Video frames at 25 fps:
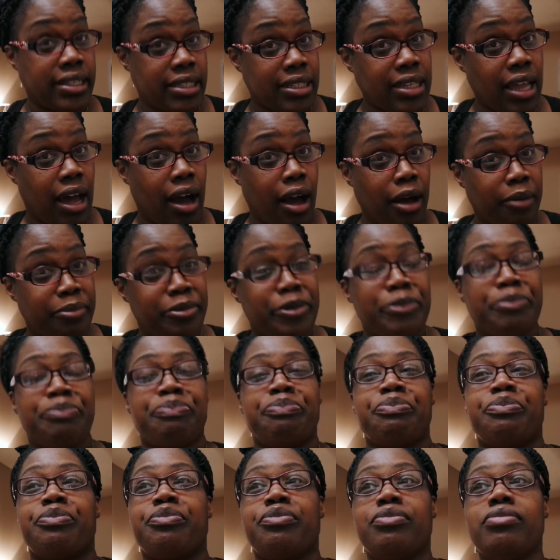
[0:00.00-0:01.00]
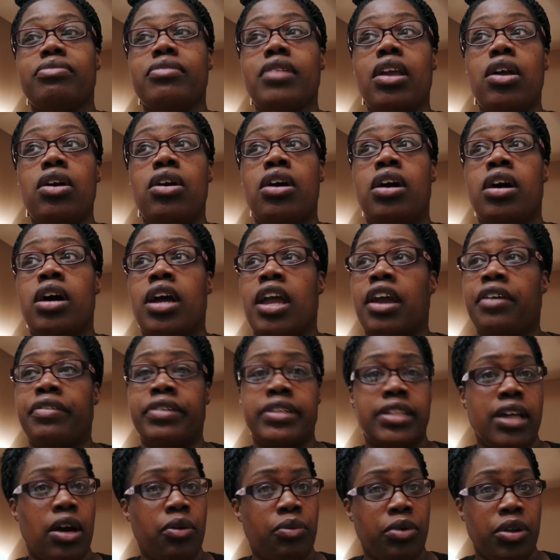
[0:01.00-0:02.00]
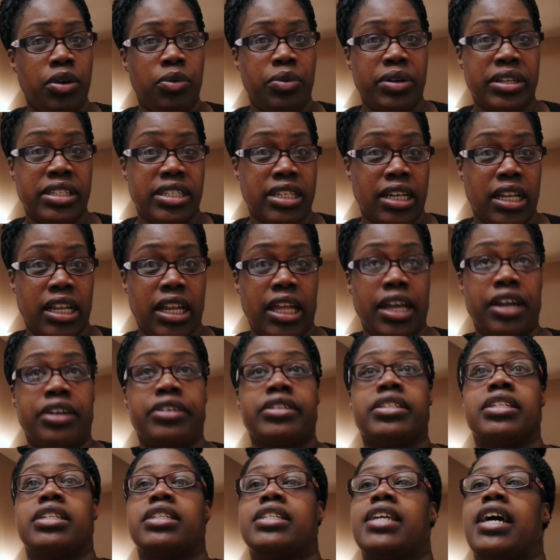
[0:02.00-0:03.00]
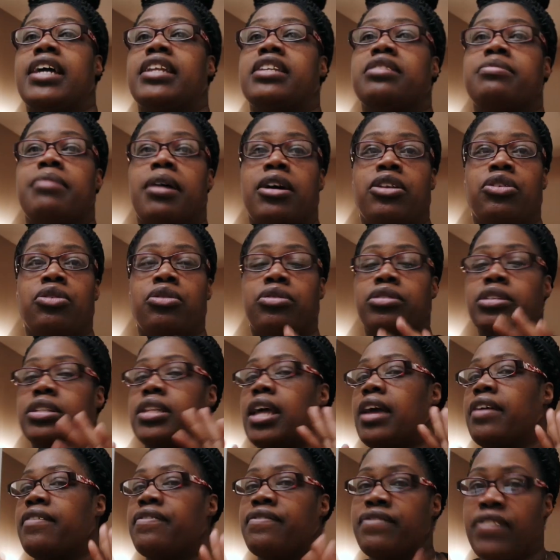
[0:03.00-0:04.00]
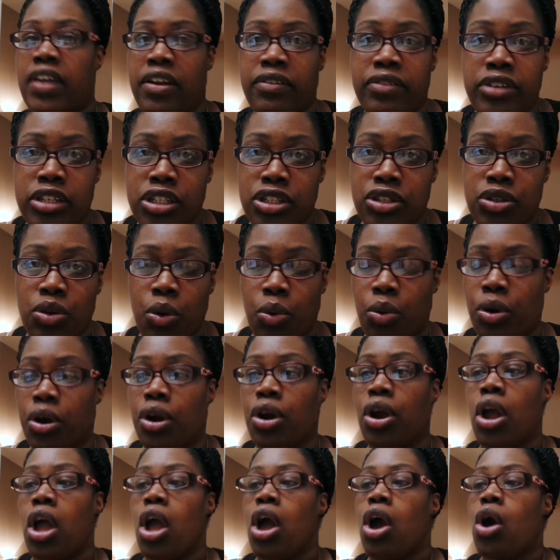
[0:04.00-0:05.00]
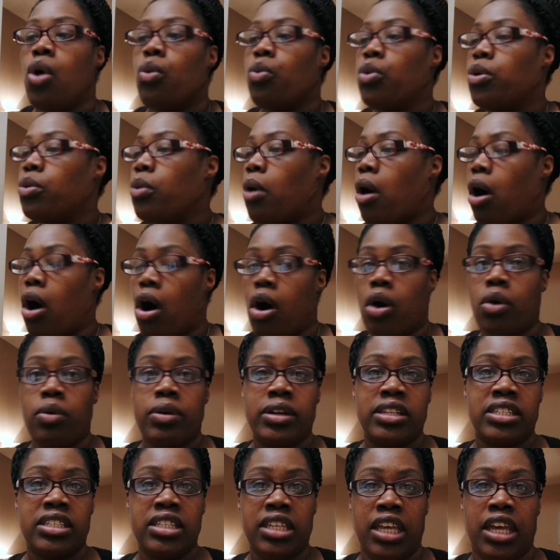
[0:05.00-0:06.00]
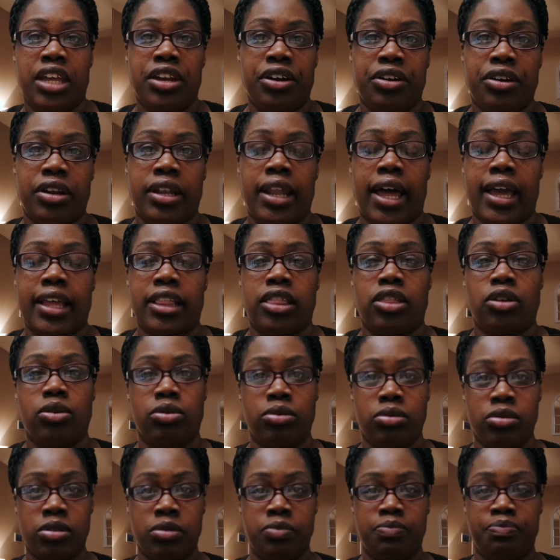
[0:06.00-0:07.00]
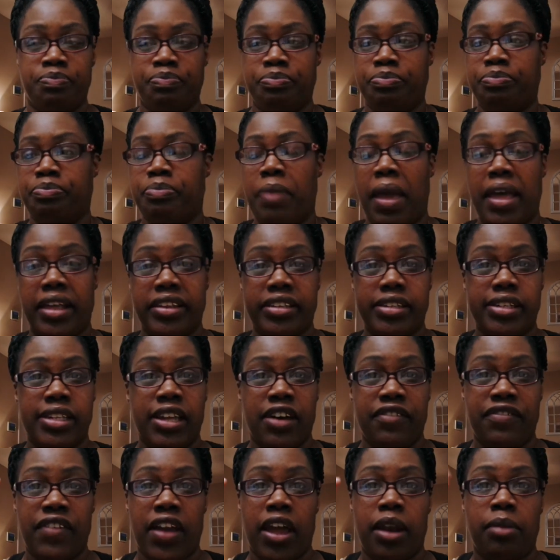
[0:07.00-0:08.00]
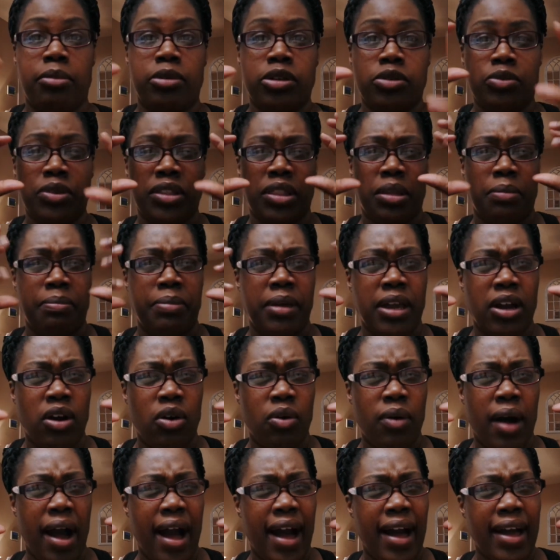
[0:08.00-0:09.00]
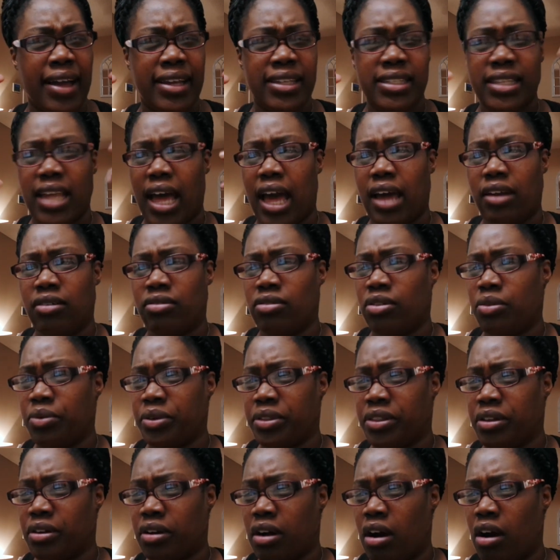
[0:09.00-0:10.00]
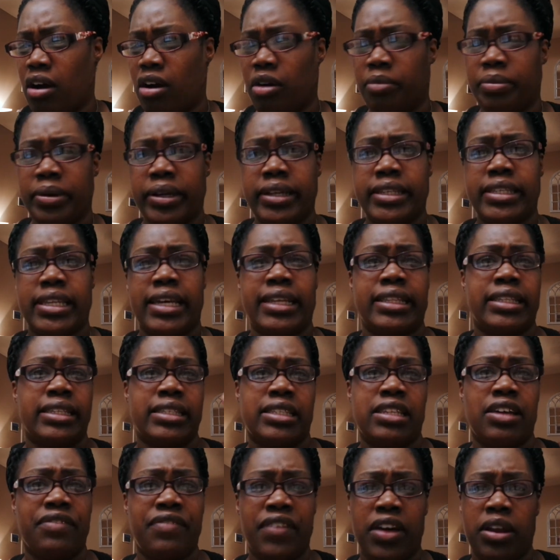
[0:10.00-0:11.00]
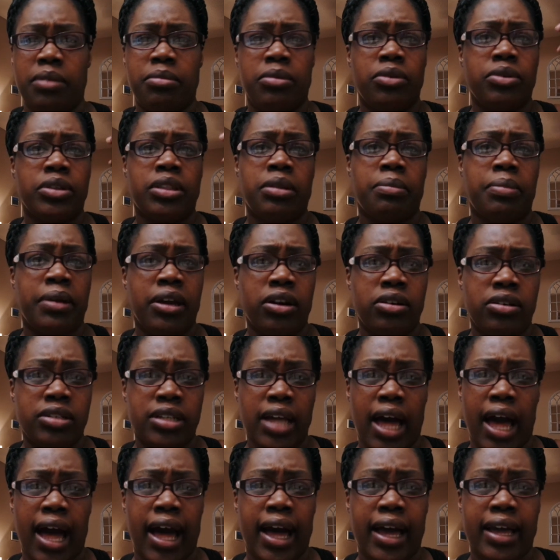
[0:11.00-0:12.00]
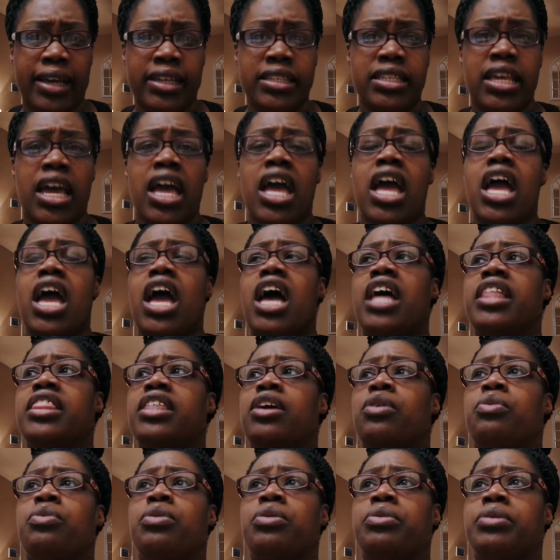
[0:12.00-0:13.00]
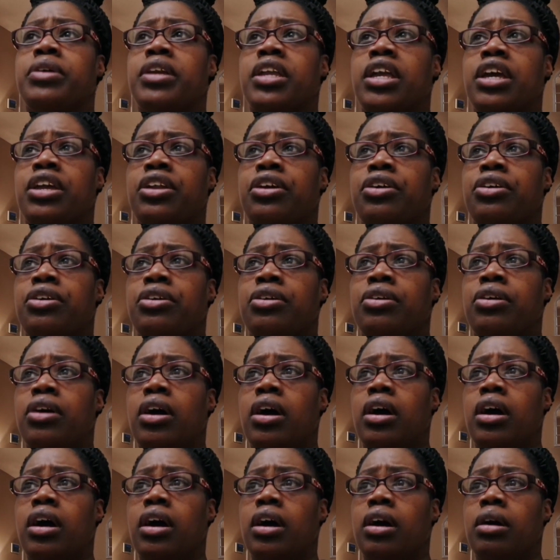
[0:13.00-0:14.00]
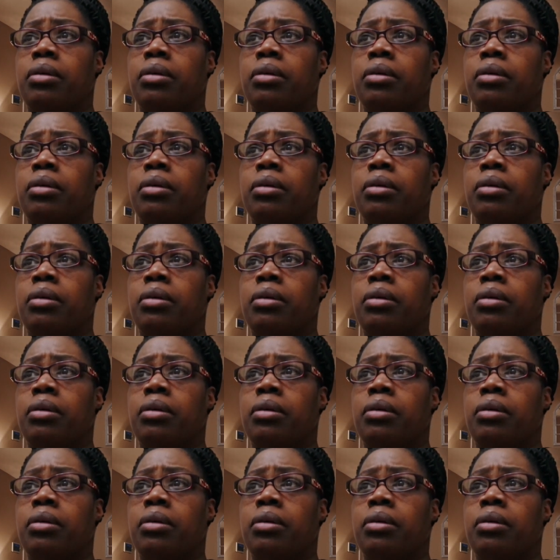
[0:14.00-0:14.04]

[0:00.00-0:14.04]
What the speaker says: stopped. Every time we went to Claire's, because that is my daughter's like favorite store, we will always get her like those stuffed animals with the big old eyes. I don't know what they're called, but it's like the stuffed animal with the big old eyes. And then we would get her